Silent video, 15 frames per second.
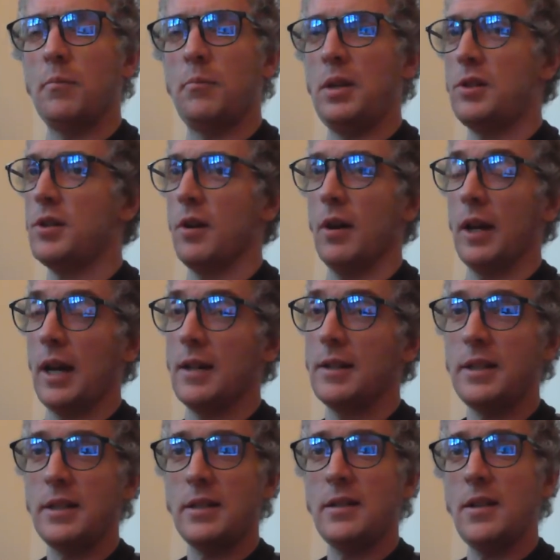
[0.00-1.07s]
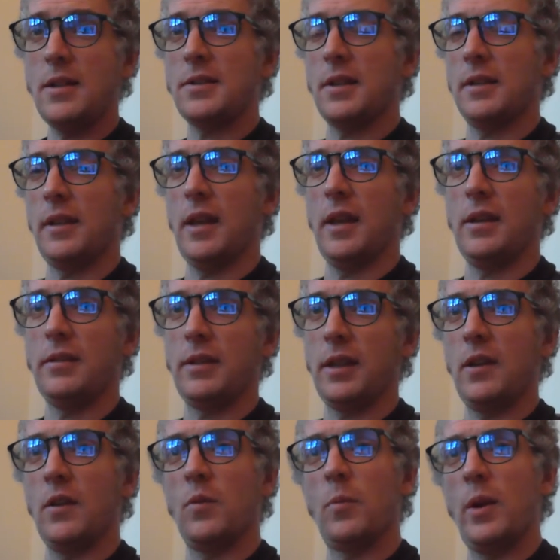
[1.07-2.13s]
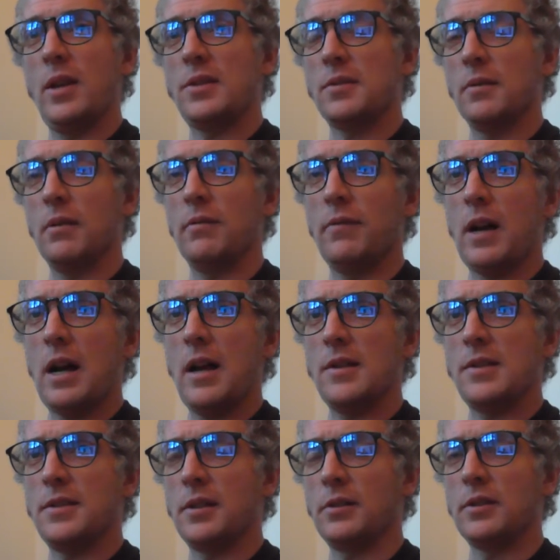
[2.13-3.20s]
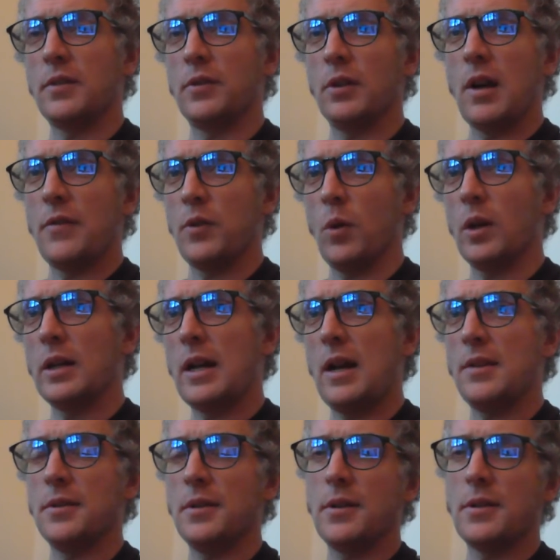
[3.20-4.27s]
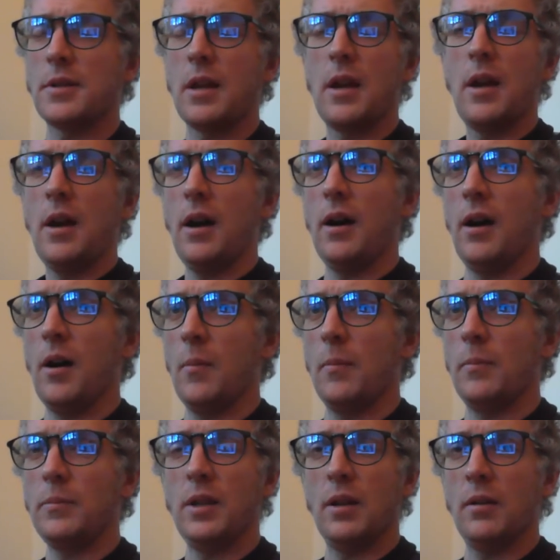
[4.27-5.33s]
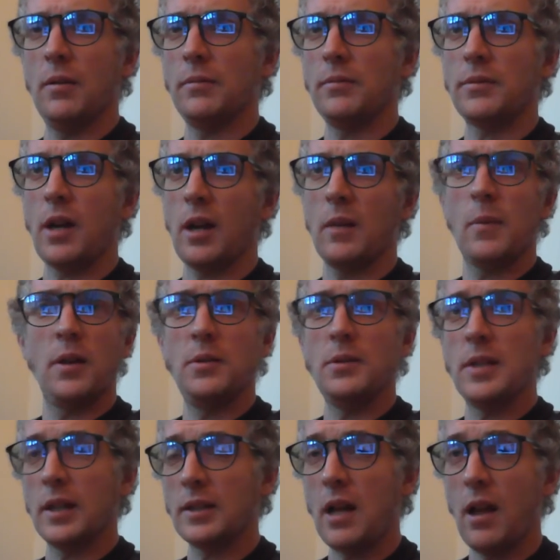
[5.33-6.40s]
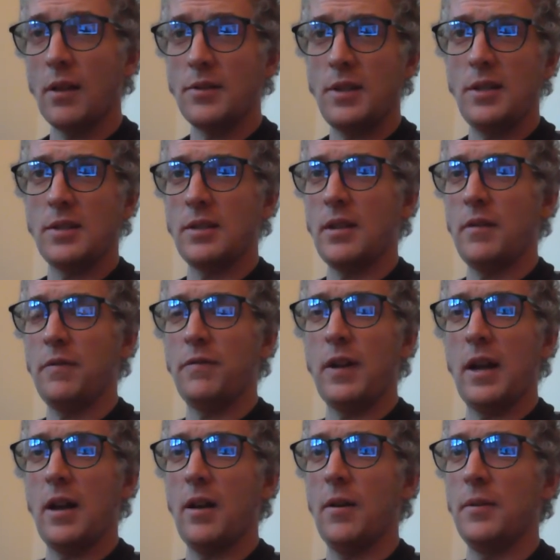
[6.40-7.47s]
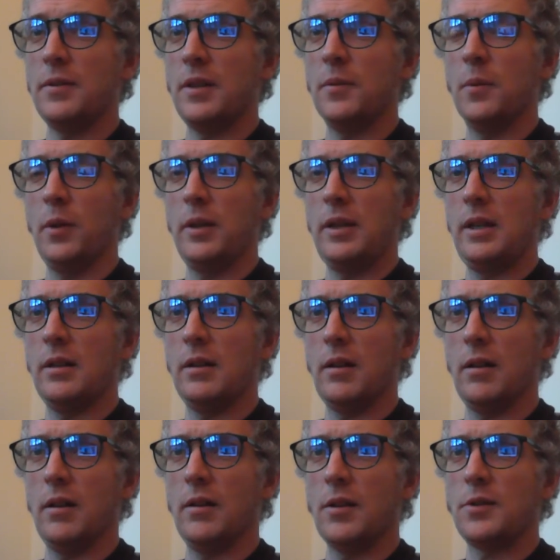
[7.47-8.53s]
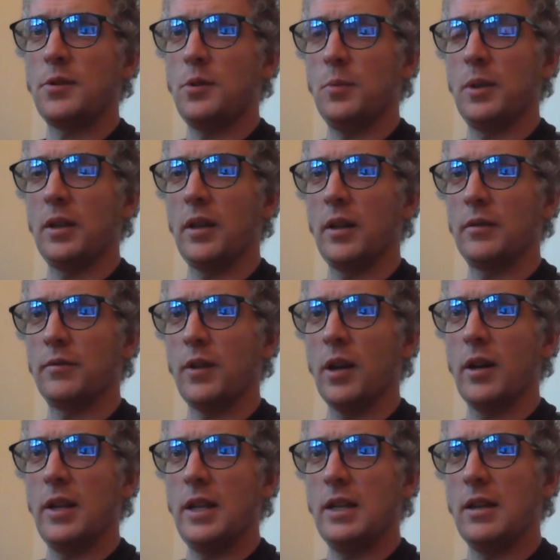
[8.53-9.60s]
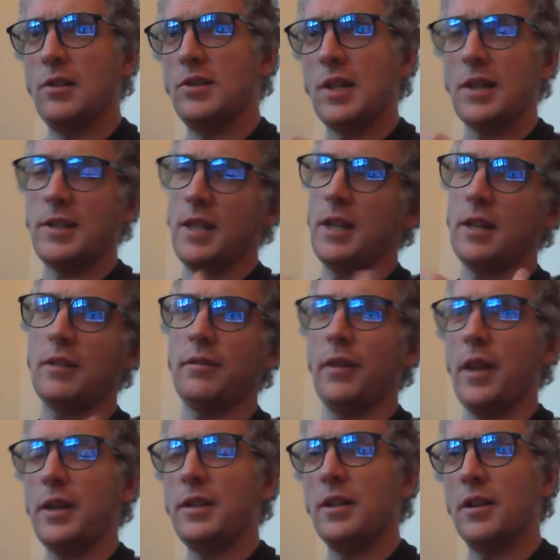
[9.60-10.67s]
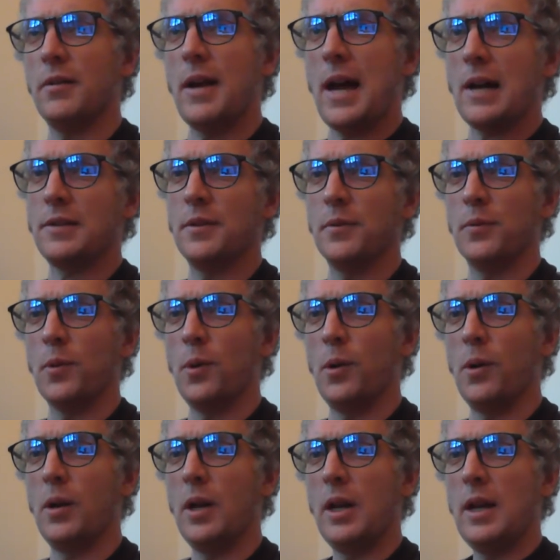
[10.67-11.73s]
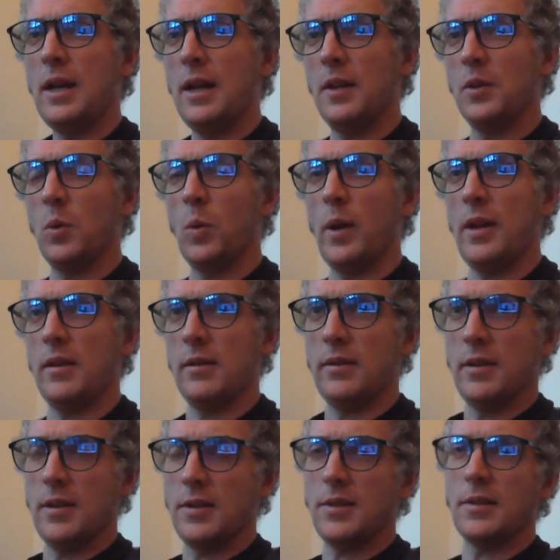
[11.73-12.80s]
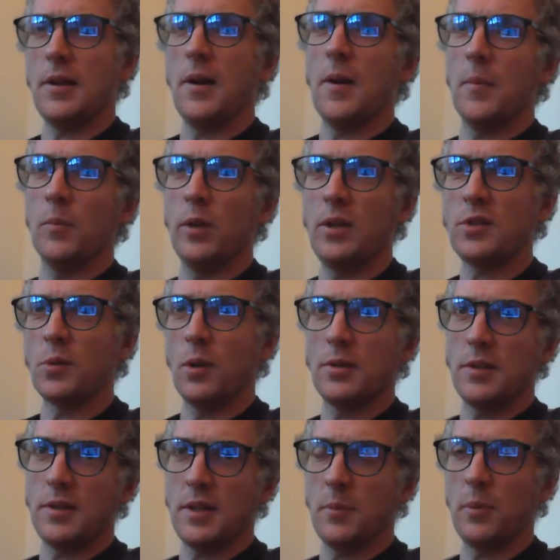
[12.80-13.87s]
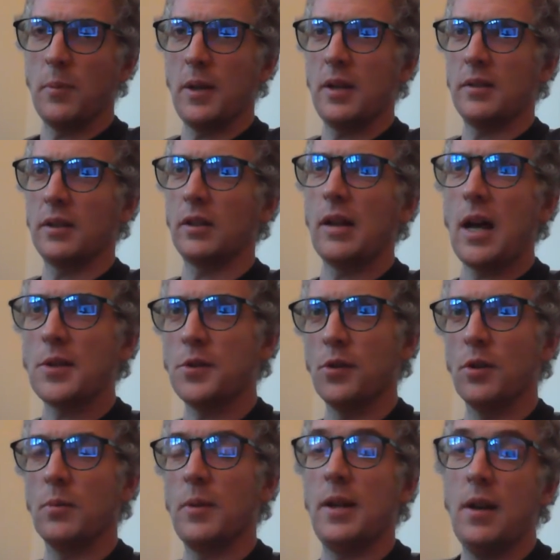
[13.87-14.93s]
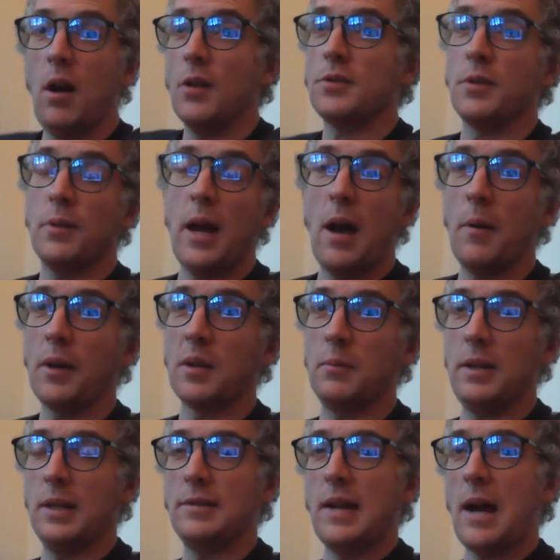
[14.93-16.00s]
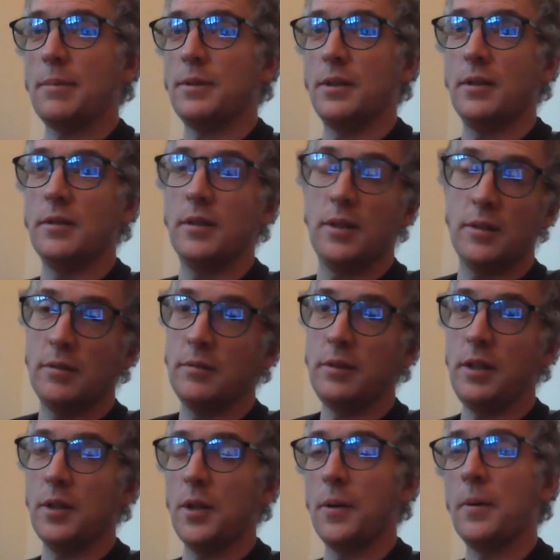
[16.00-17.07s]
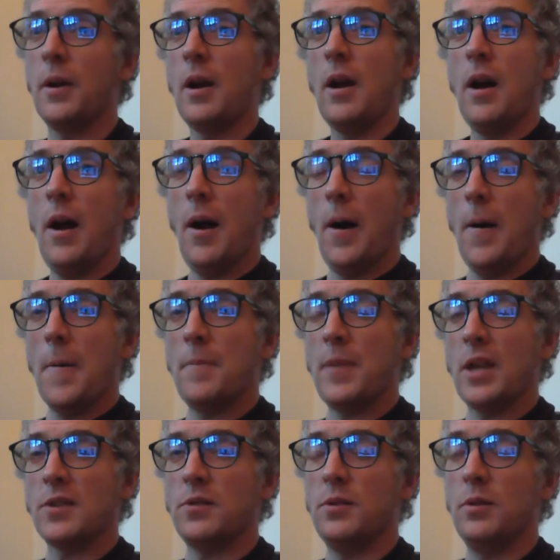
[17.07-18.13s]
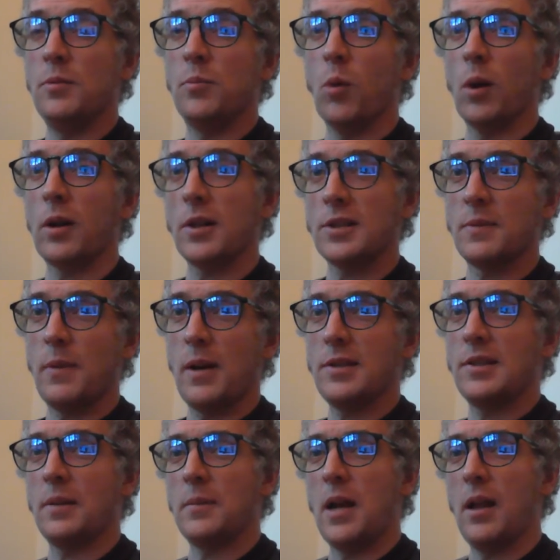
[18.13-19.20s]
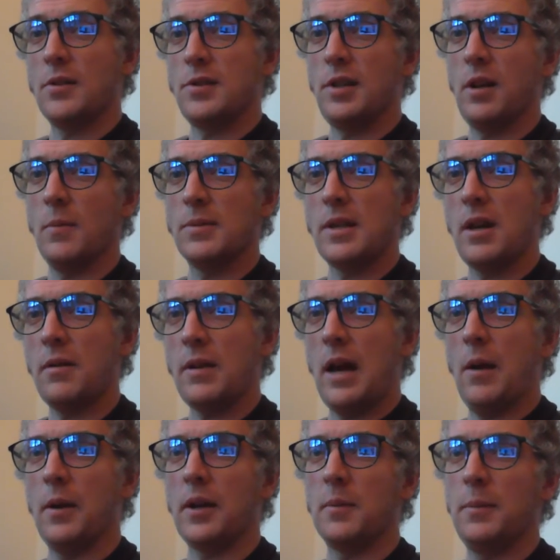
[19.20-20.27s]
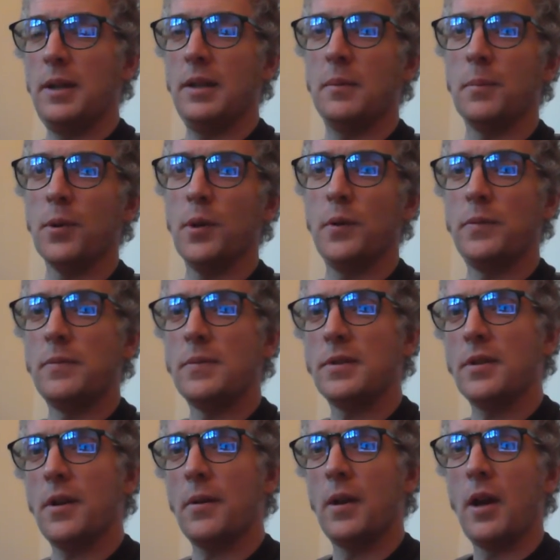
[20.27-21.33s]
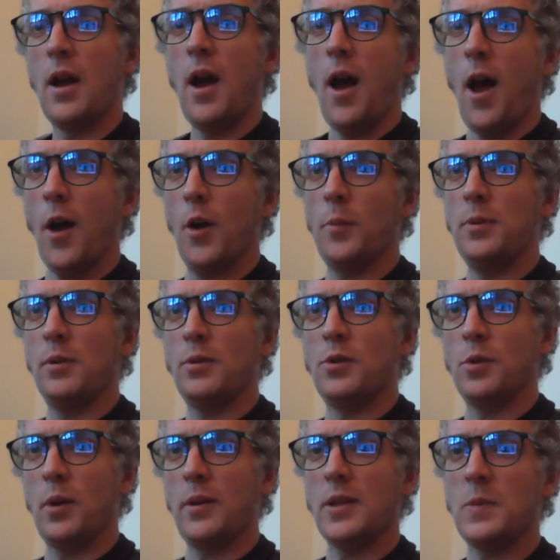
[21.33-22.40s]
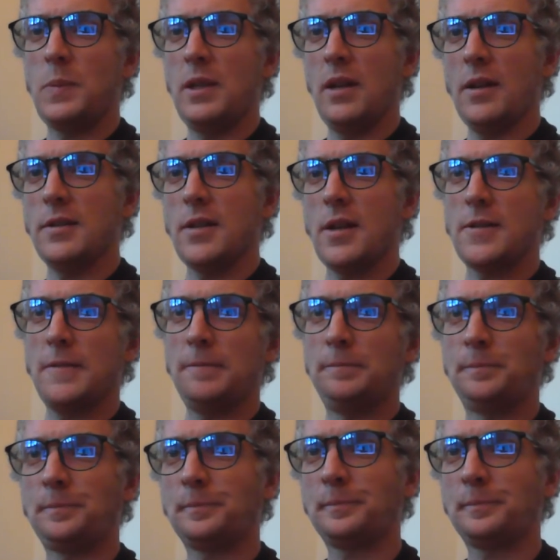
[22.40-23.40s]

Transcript: be sharing ideas and like thinking of ways to revise the different graphic organizers, talking about new technologies that they've found, and really assuming like a very agentic, like, active role in the way that this resource is implemented in the classroom, and also how it can be adapted, and, as new, more customized technology comes out, how it can be improved. So I hope you enjoy this PL session.